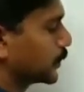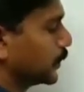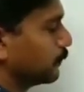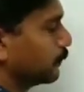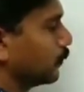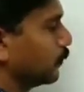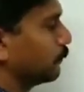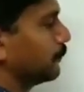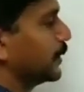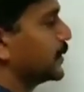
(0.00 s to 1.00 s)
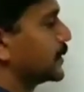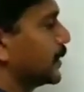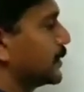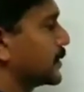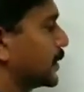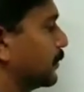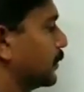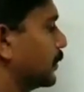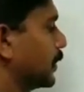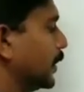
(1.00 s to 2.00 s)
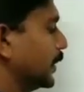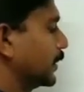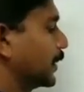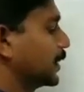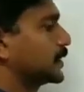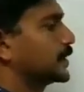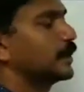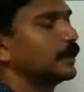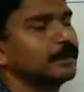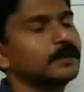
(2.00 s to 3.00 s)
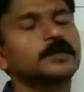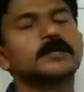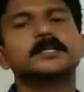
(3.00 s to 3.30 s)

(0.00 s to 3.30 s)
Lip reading: 3, 4, 5, 6, 7, 8, 9, 10.